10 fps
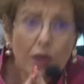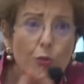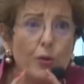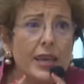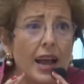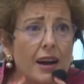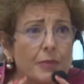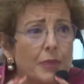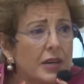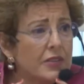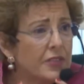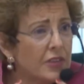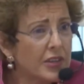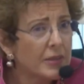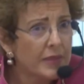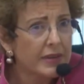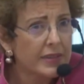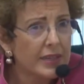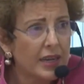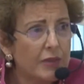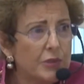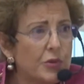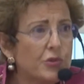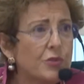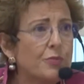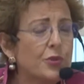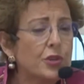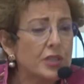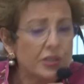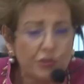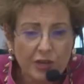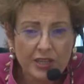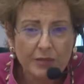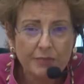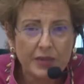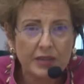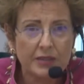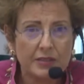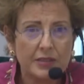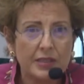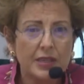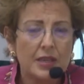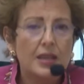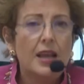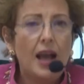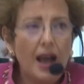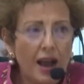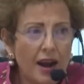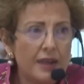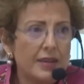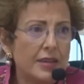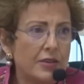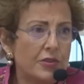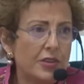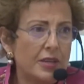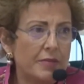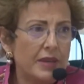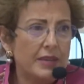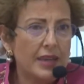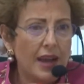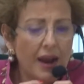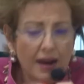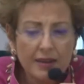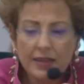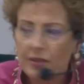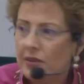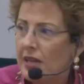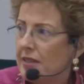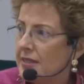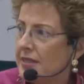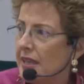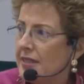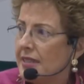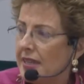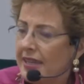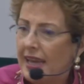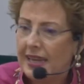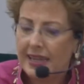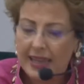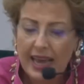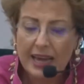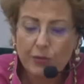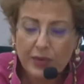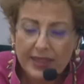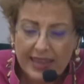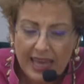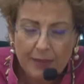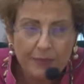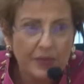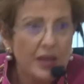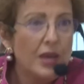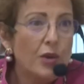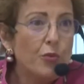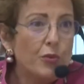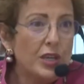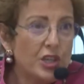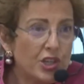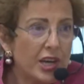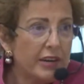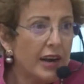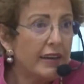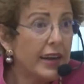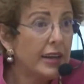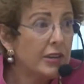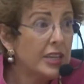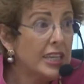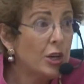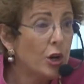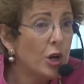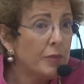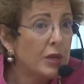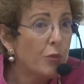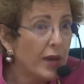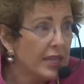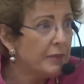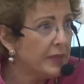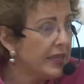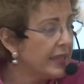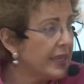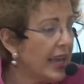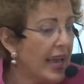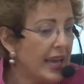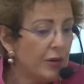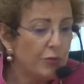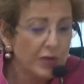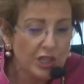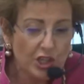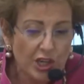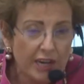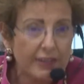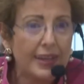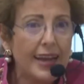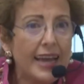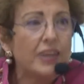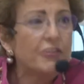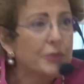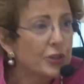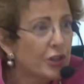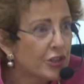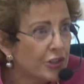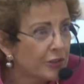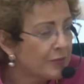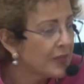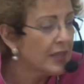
We are part of North America, our most important trading partners. are in North America are the United States and Canada, and with them we share our economic well-being and we share the line of production.